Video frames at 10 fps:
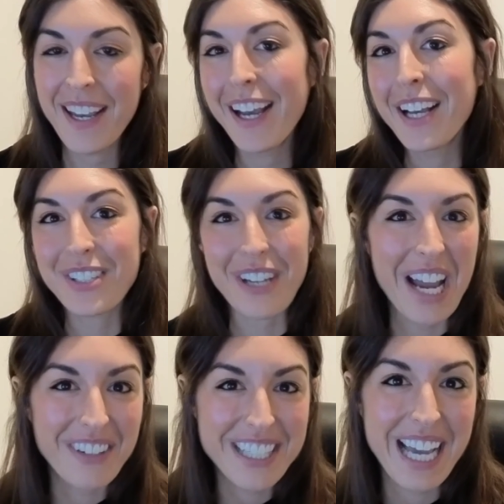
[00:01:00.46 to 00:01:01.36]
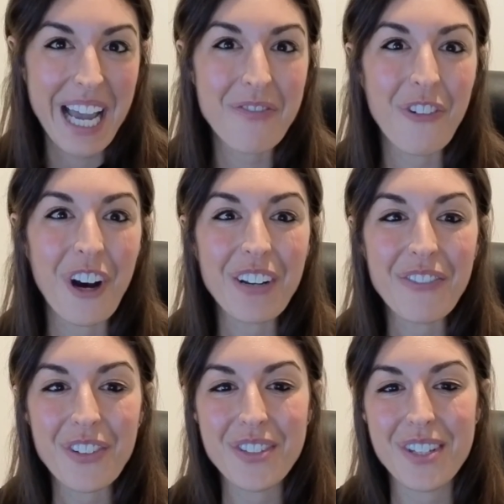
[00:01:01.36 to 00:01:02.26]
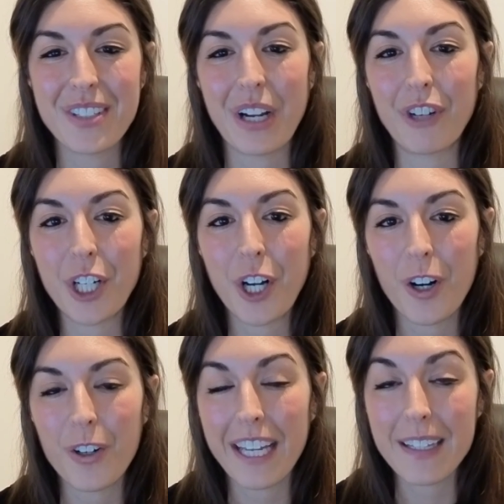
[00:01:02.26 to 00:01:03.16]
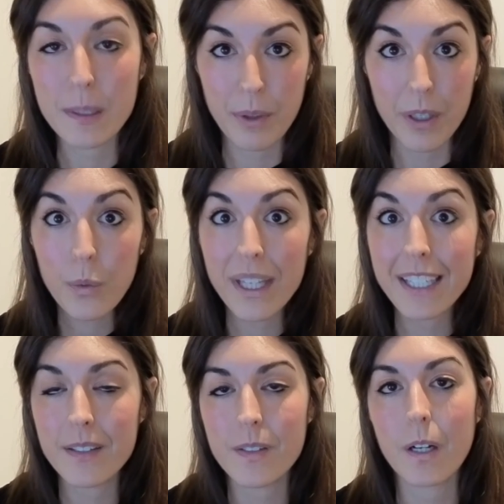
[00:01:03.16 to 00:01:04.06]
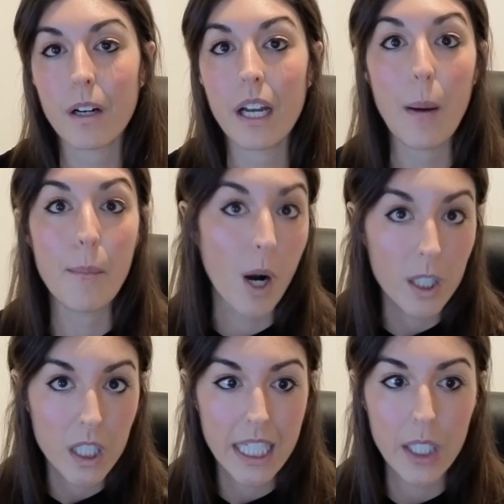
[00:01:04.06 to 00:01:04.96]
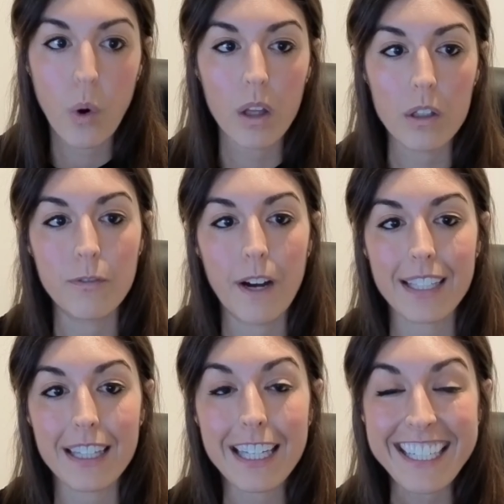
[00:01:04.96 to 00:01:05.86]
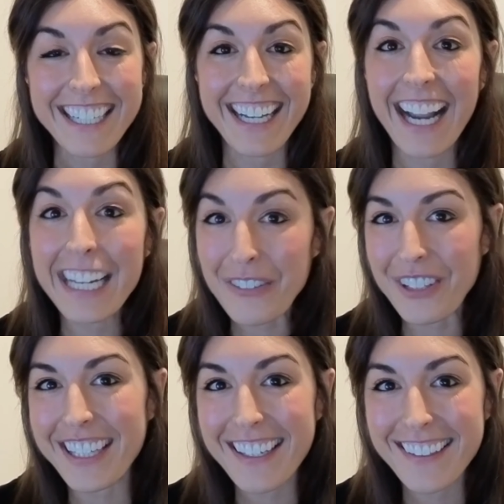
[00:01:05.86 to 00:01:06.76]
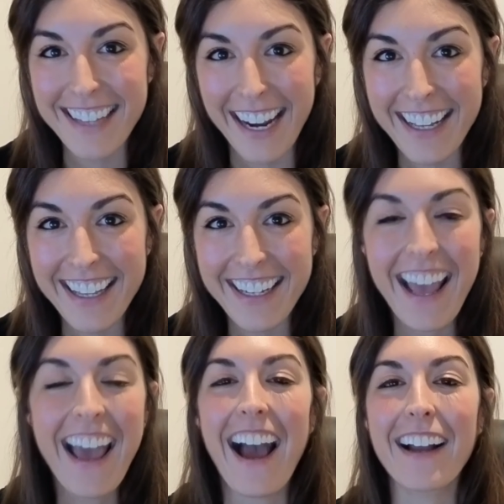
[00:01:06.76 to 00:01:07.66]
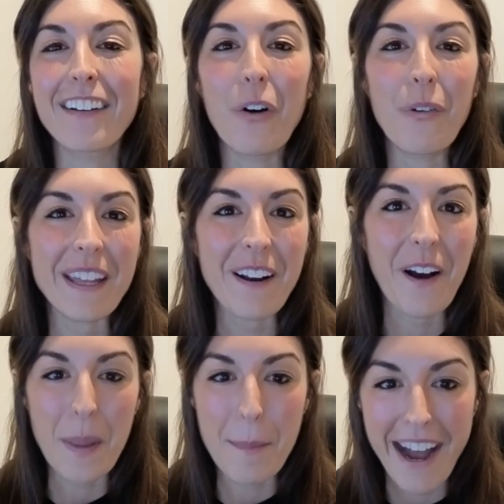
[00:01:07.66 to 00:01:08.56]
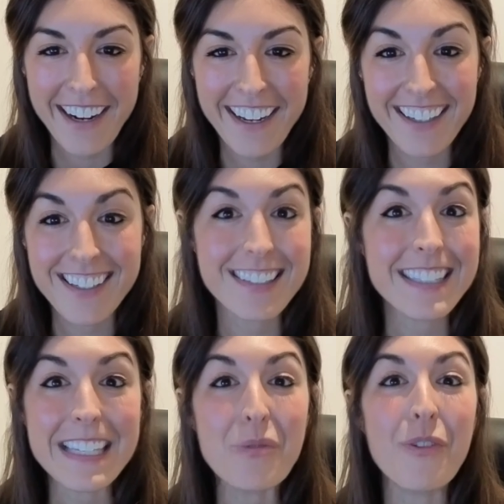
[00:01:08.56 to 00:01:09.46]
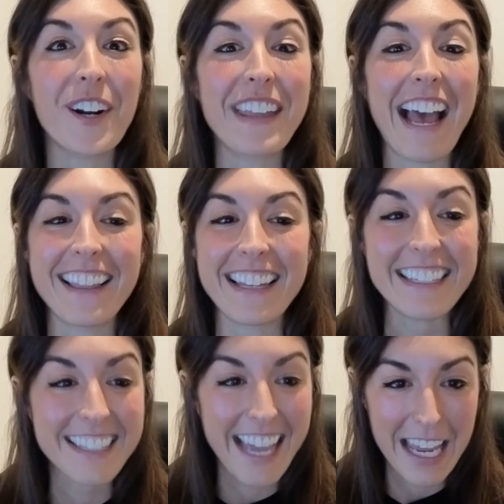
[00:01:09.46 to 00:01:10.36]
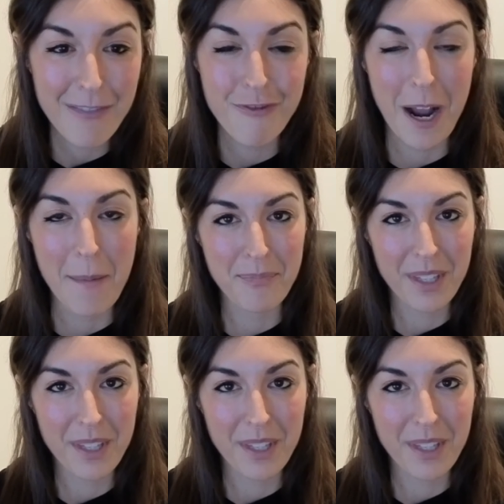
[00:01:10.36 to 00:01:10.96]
So every time one of those discovery call gets booked, we consider it a marketing qualified lead. And I get really excited. I go in on the back end to see where that lead came from.